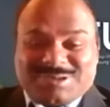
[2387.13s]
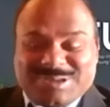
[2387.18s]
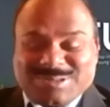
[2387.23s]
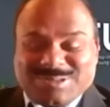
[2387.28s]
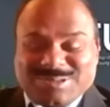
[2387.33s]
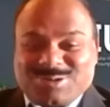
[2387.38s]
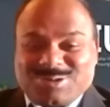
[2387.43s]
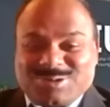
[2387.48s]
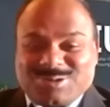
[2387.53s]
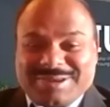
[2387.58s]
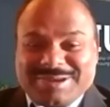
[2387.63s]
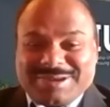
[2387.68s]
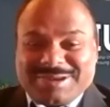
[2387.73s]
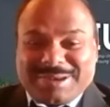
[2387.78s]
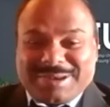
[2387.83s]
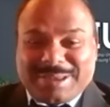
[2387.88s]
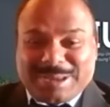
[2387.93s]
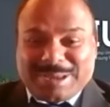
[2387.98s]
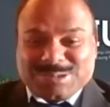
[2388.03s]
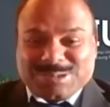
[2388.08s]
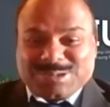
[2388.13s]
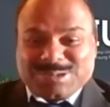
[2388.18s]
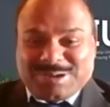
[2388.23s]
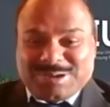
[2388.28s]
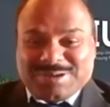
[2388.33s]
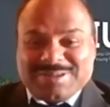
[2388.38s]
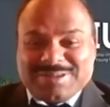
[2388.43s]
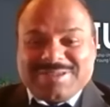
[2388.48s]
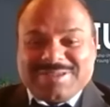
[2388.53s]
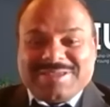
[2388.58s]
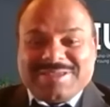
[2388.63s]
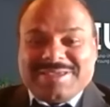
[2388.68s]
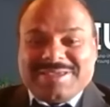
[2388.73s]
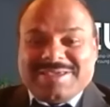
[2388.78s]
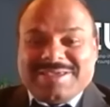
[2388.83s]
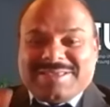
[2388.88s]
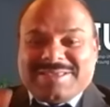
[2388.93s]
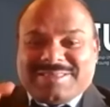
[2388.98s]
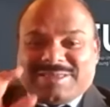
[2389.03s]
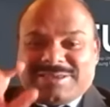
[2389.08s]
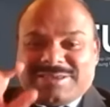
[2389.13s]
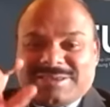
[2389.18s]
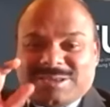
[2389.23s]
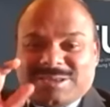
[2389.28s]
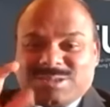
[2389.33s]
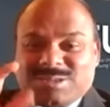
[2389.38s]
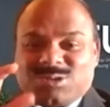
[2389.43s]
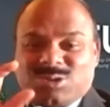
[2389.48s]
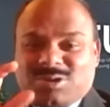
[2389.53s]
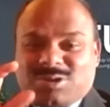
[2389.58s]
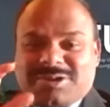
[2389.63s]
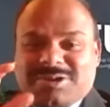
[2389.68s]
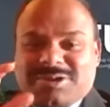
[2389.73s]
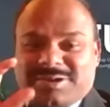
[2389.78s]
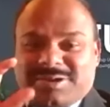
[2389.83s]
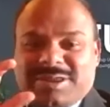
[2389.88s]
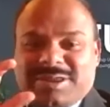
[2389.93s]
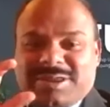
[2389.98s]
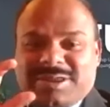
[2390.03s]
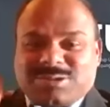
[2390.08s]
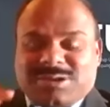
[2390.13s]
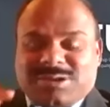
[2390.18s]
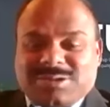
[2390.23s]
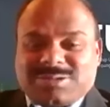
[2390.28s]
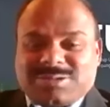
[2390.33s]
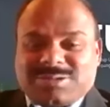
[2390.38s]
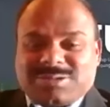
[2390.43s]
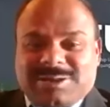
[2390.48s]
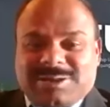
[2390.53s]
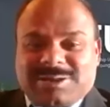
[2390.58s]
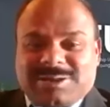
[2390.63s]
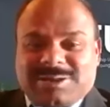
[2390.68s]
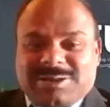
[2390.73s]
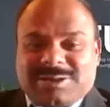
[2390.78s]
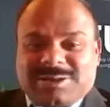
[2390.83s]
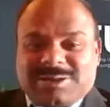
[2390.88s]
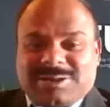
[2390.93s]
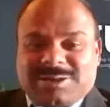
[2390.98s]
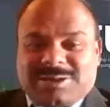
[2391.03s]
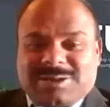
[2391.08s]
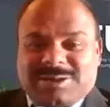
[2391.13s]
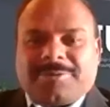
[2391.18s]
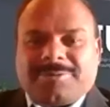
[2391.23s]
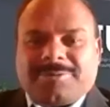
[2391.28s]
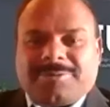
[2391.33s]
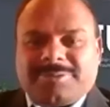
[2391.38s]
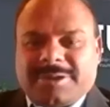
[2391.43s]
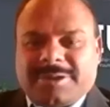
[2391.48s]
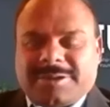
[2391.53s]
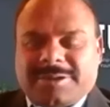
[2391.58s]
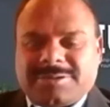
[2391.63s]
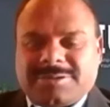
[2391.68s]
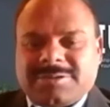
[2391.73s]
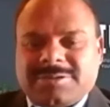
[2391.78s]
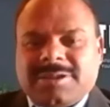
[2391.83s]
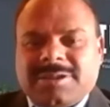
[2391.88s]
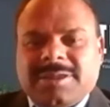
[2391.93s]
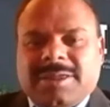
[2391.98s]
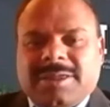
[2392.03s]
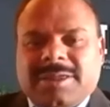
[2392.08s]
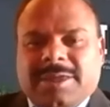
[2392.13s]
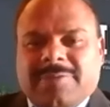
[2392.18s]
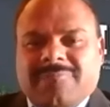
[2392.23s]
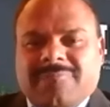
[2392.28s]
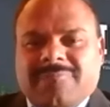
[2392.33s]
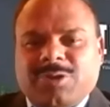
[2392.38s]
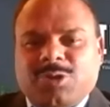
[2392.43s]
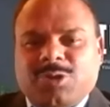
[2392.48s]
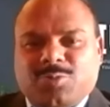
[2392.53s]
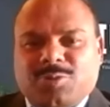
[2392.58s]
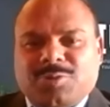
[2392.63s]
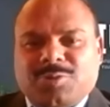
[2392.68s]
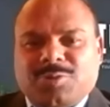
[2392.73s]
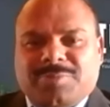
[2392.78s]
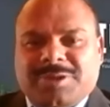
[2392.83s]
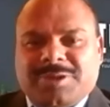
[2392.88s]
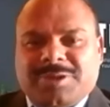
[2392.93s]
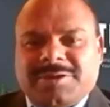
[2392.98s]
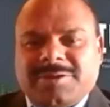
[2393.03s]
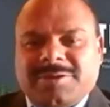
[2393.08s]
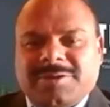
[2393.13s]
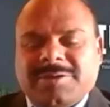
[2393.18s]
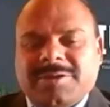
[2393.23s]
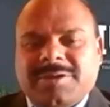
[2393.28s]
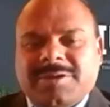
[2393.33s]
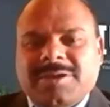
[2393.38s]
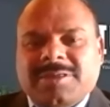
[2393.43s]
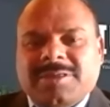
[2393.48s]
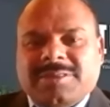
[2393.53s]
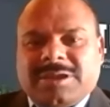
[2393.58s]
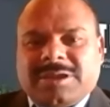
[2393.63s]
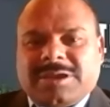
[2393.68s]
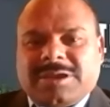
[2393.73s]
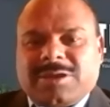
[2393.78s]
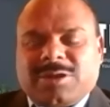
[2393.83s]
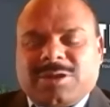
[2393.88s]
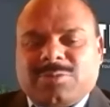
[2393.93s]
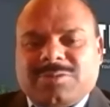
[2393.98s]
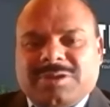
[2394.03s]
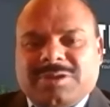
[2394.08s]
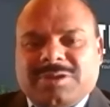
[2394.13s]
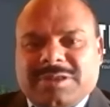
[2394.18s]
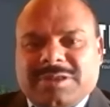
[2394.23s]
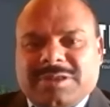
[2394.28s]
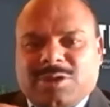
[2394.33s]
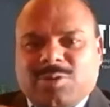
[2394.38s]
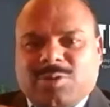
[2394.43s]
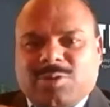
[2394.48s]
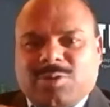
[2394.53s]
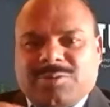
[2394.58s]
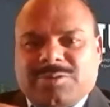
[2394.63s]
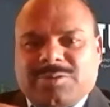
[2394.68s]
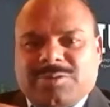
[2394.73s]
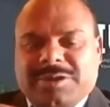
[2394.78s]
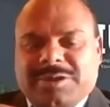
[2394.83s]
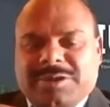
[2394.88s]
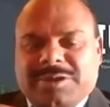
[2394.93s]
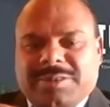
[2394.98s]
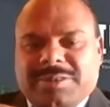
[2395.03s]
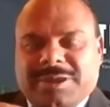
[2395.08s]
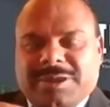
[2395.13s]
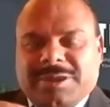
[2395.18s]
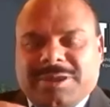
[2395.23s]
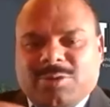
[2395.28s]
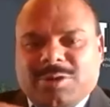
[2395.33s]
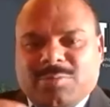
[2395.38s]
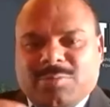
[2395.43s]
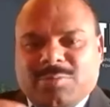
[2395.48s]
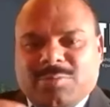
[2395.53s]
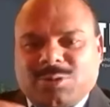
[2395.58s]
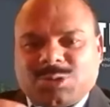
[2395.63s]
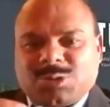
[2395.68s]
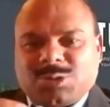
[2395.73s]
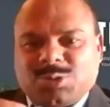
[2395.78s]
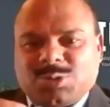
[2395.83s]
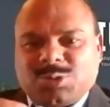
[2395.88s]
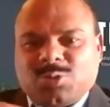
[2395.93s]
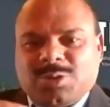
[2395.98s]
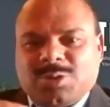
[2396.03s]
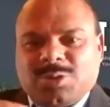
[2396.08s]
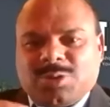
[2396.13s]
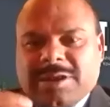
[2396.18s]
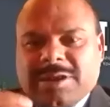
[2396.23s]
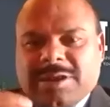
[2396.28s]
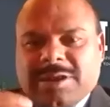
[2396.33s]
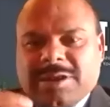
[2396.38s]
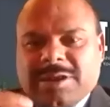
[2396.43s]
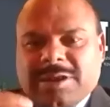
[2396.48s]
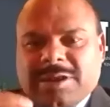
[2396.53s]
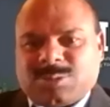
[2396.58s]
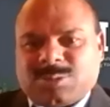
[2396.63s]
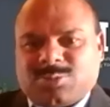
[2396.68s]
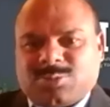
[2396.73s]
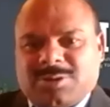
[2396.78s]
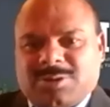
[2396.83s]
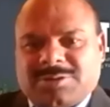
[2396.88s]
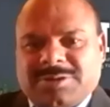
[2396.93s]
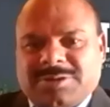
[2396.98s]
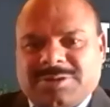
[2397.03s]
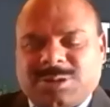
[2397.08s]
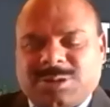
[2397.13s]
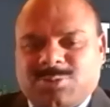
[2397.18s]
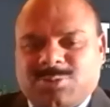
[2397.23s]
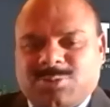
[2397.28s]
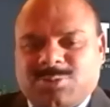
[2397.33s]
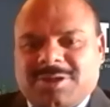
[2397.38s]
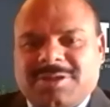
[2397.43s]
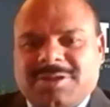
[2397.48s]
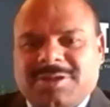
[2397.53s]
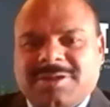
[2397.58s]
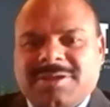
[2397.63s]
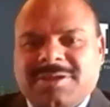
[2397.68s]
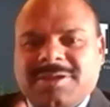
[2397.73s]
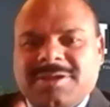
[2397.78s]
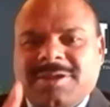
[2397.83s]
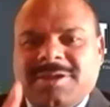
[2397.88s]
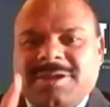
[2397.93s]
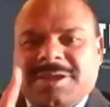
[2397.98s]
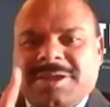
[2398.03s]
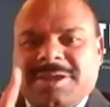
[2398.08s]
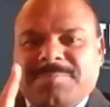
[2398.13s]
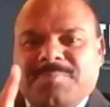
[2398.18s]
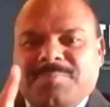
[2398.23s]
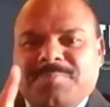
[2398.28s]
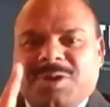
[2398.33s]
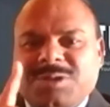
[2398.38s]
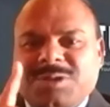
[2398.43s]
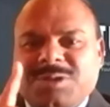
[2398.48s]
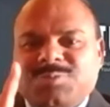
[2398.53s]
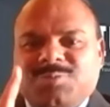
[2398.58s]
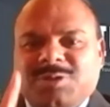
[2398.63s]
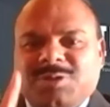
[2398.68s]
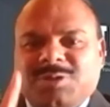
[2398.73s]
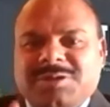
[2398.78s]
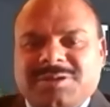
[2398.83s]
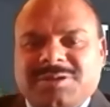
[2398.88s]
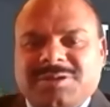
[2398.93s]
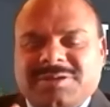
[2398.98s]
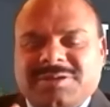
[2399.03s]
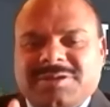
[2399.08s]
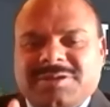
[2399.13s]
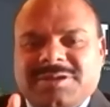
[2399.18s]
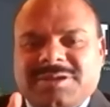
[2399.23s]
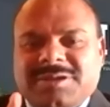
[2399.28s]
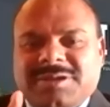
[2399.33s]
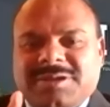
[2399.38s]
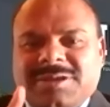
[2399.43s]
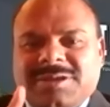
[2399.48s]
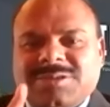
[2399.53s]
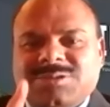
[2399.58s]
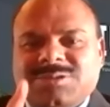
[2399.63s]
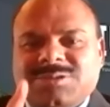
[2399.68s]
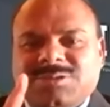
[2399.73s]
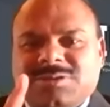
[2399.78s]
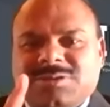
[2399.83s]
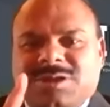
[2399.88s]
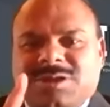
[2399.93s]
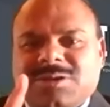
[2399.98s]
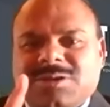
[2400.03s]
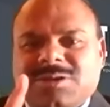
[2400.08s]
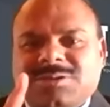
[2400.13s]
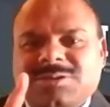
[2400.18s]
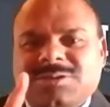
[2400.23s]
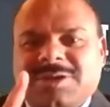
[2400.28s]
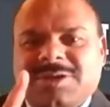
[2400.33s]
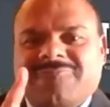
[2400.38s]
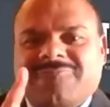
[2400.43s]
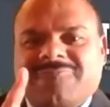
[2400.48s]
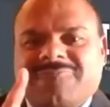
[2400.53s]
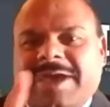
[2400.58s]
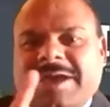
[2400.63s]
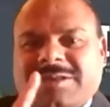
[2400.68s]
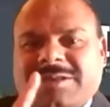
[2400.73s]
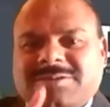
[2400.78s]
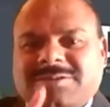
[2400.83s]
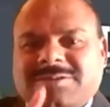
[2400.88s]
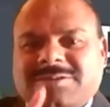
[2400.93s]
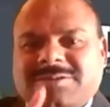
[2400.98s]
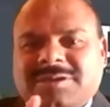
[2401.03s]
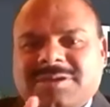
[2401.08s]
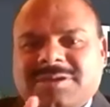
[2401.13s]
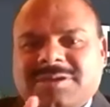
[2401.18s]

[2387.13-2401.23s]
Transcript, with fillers: Yes, you can international. The Yes, you can international itself is an icon that every human being that they could that they could that they could able to do a lot in this world. That is why impossible is not a fact.